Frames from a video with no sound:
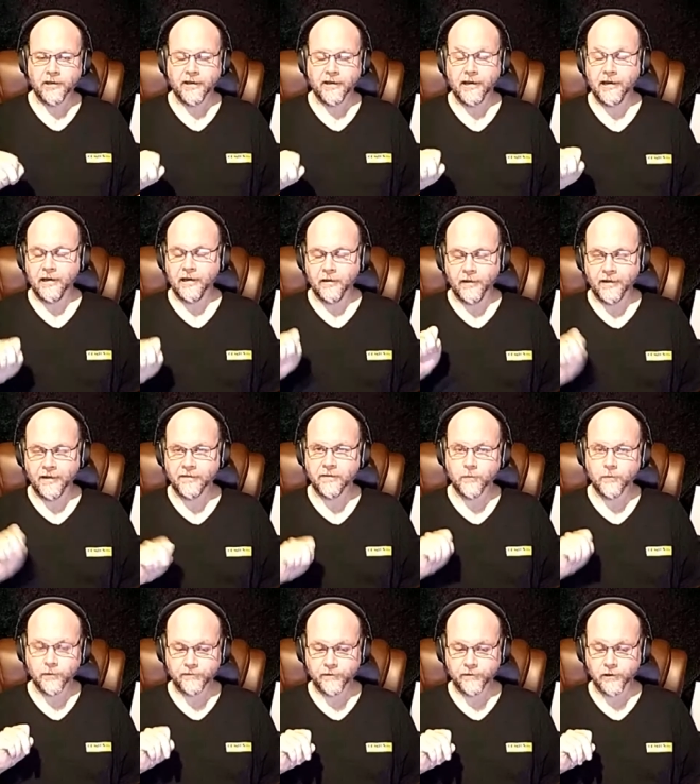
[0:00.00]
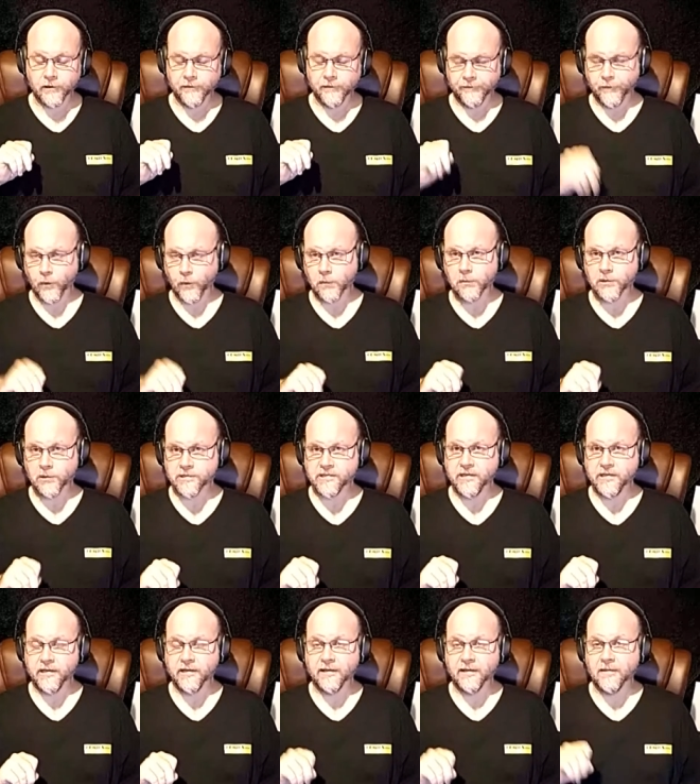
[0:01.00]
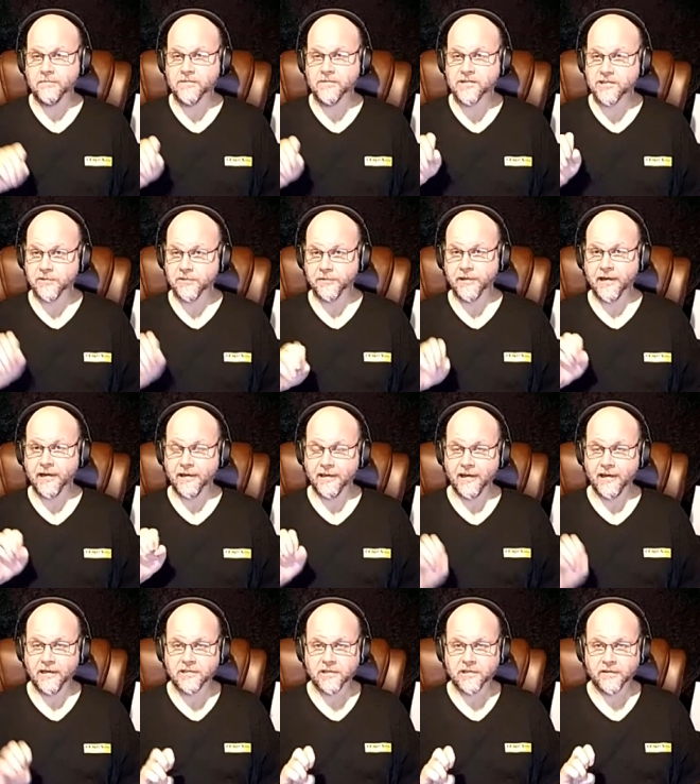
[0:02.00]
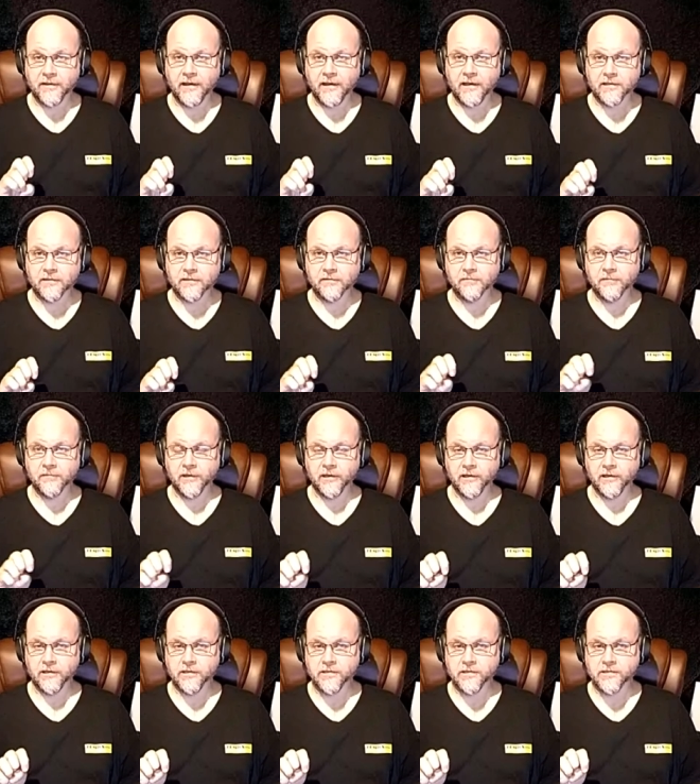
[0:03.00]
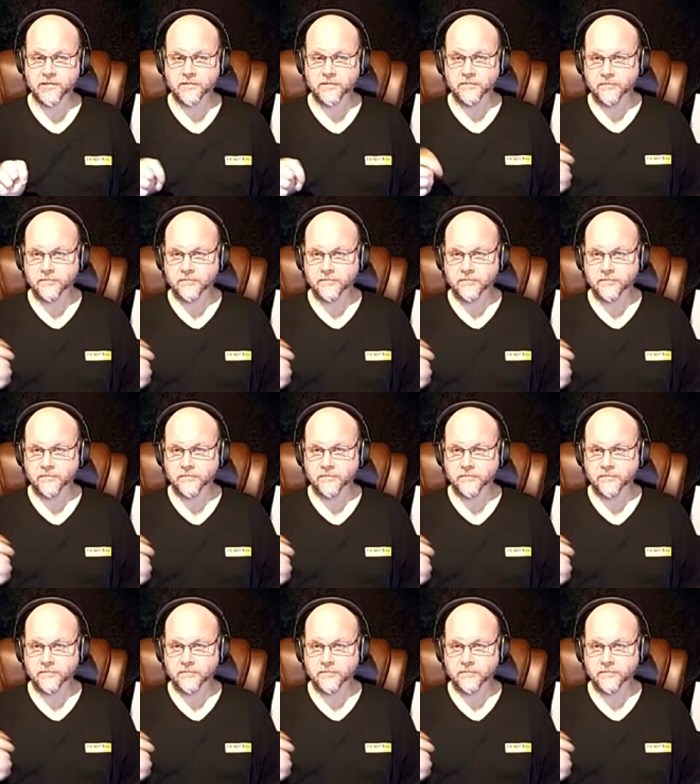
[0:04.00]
And I like that we've gone 4 books in and I'm still not catching that, because